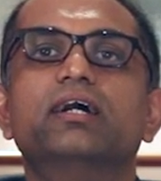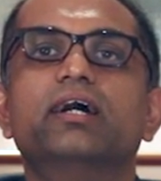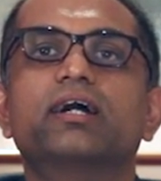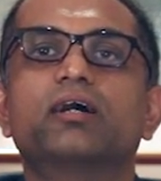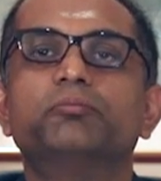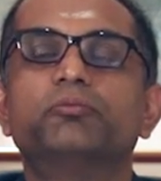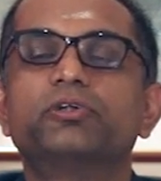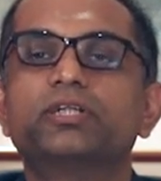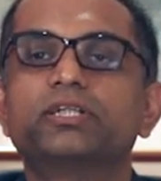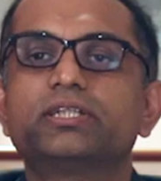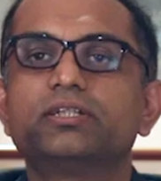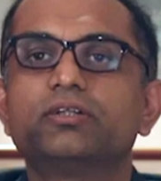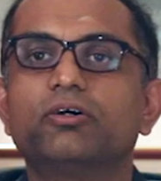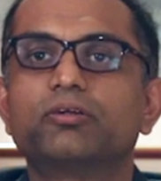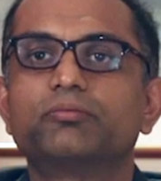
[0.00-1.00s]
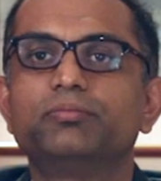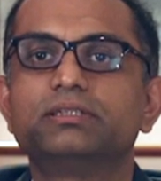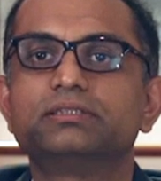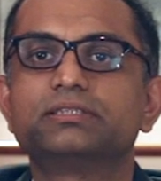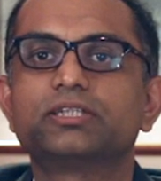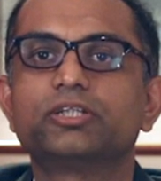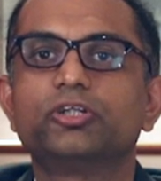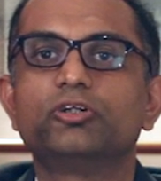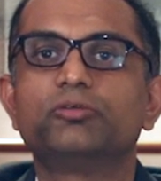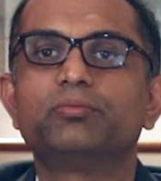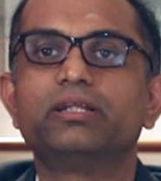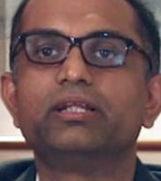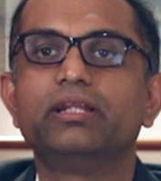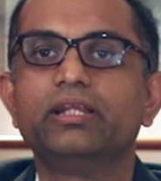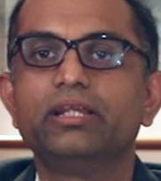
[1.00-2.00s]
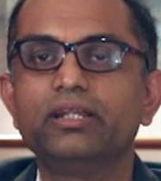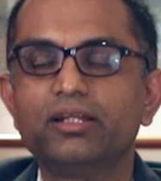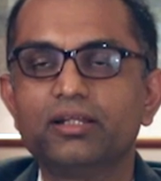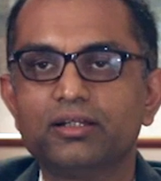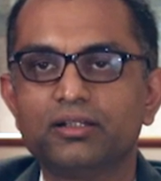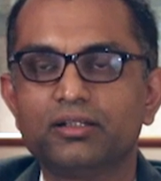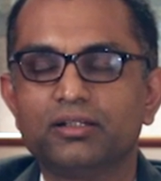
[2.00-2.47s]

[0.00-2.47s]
a Commodity or Basic Human Need,